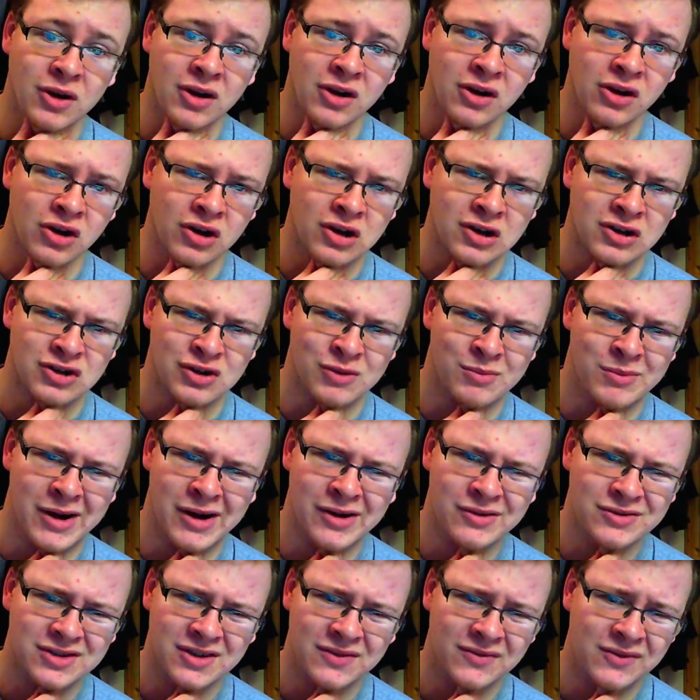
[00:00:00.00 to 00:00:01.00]
to look at your
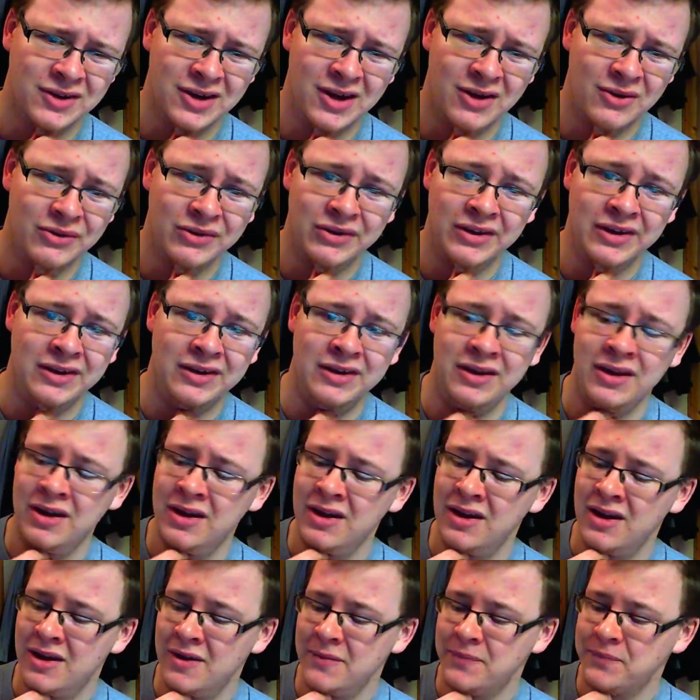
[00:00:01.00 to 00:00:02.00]
mouse every now and then.
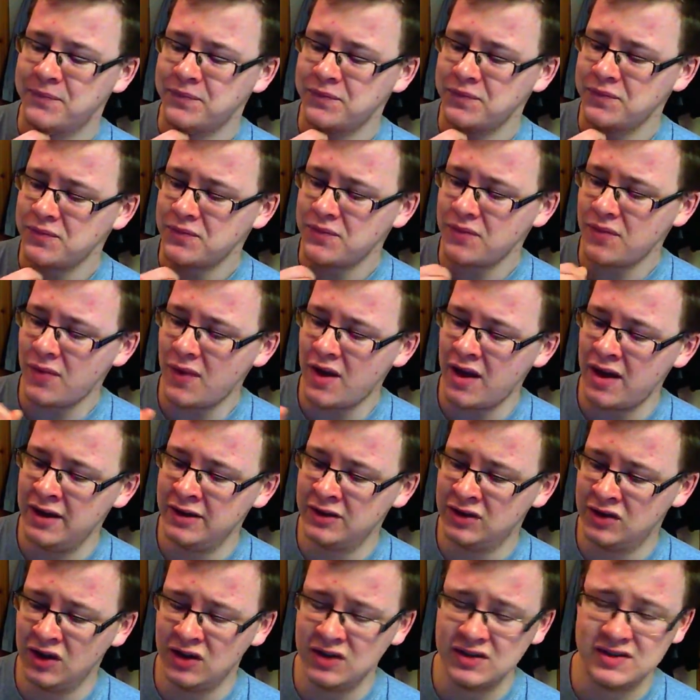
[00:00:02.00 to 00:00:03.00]
It
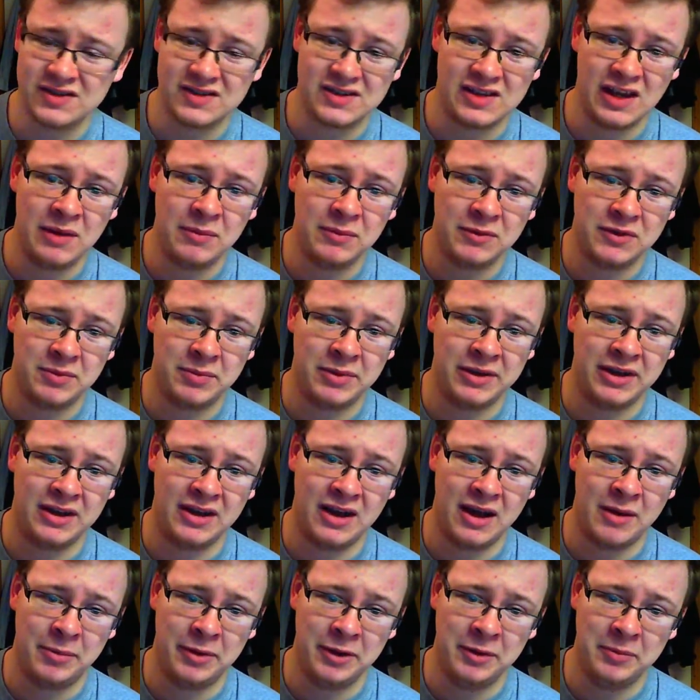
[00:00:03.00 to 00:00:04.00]
does seem to be
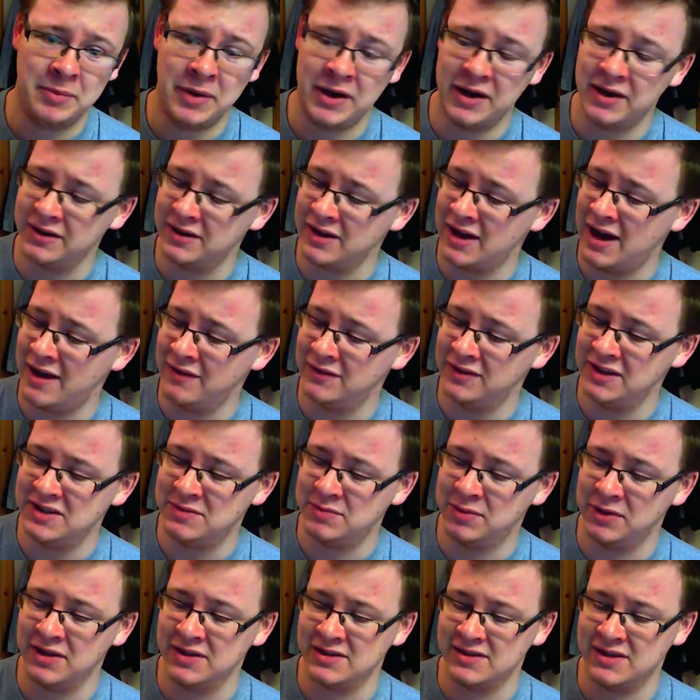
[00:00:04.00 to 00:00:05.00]
a bit better to have these,
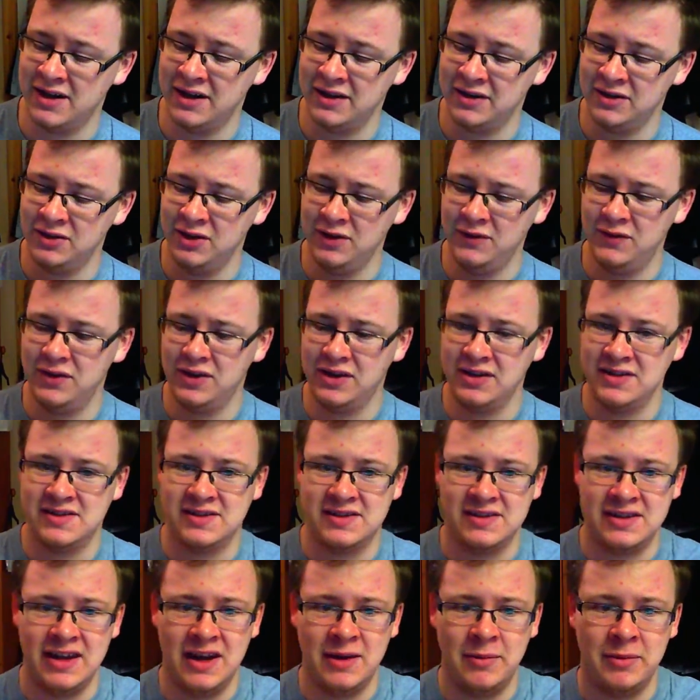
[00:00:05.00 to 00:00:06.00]
because I don't know if you can
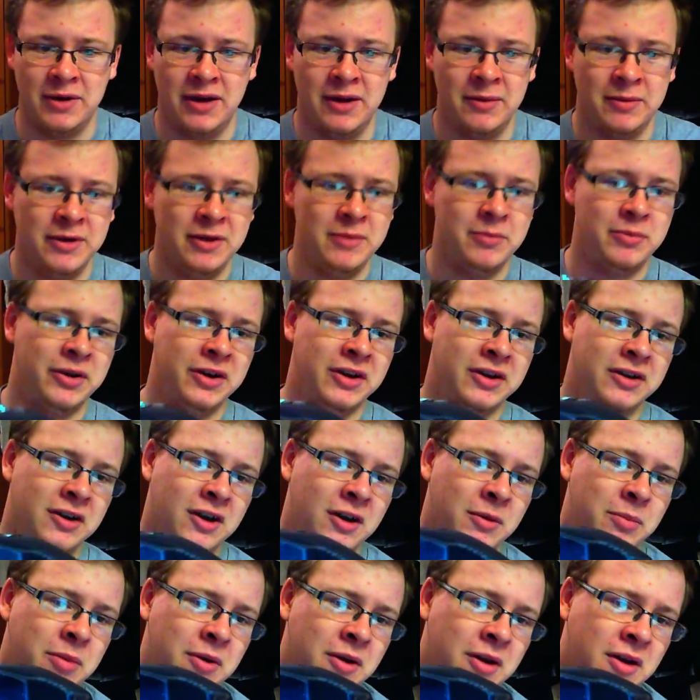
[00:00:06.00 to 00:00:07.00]
see, I'm gonna bring it
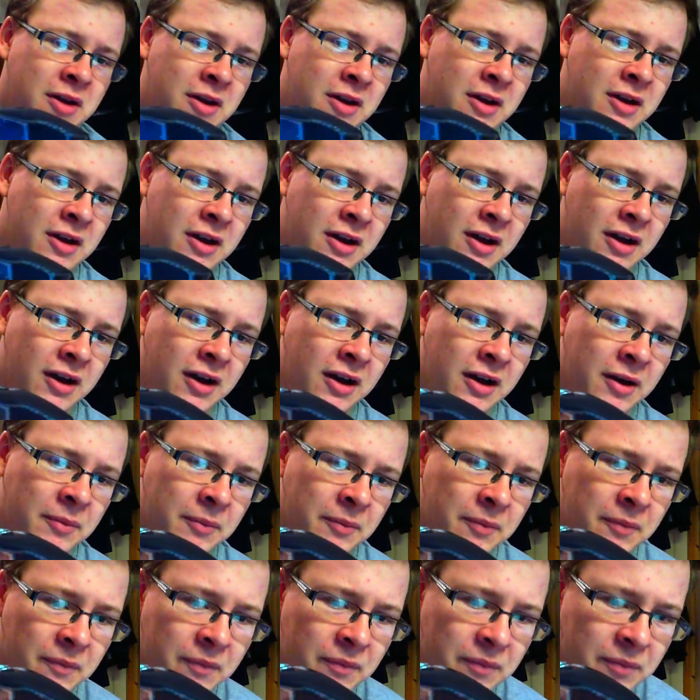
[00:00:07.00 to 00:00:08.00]
up,
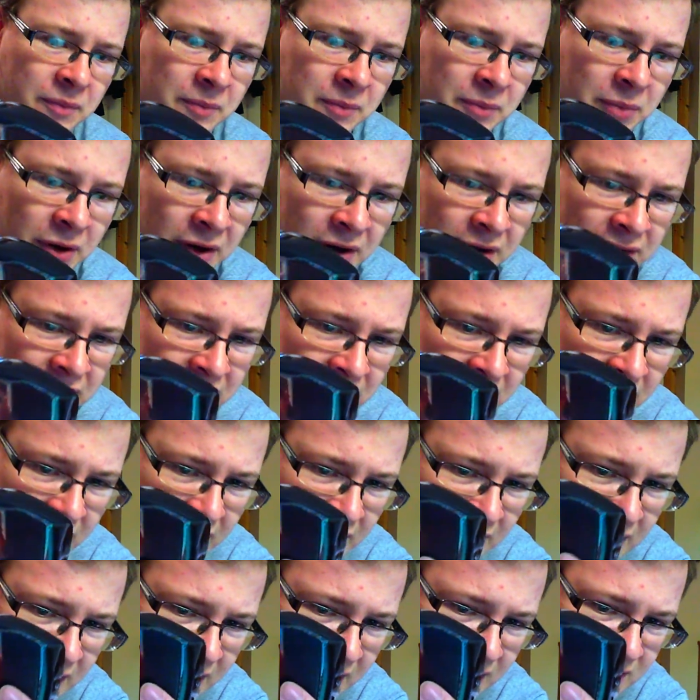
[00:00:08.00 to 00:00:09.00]
but
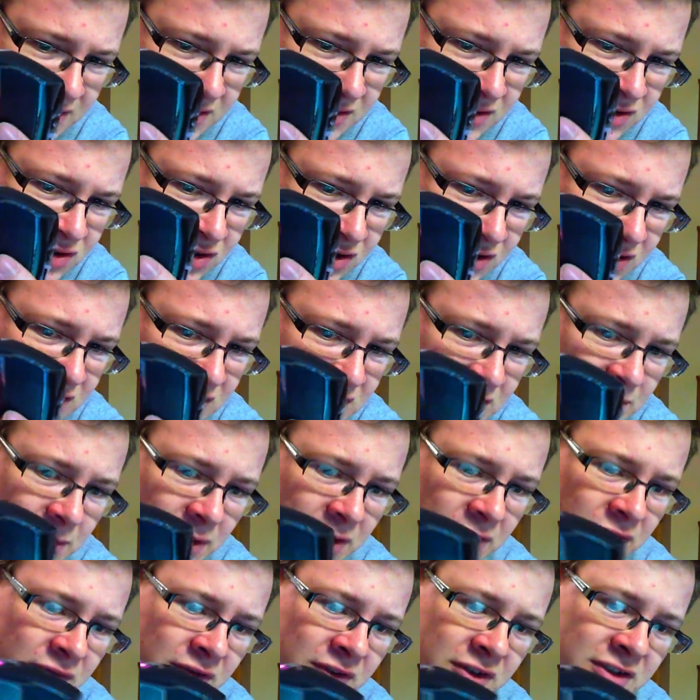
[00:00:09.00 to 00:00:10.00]
yeah, it's just
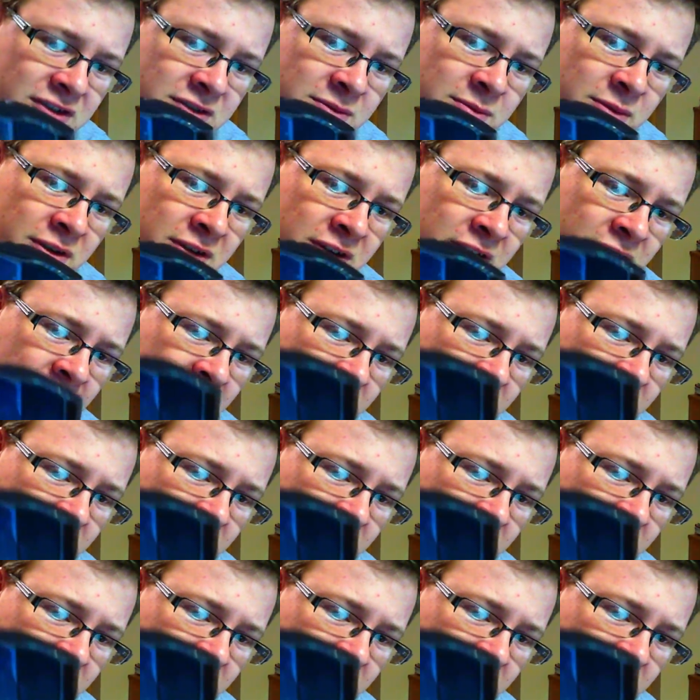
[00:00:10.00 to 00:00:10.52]
about visible there.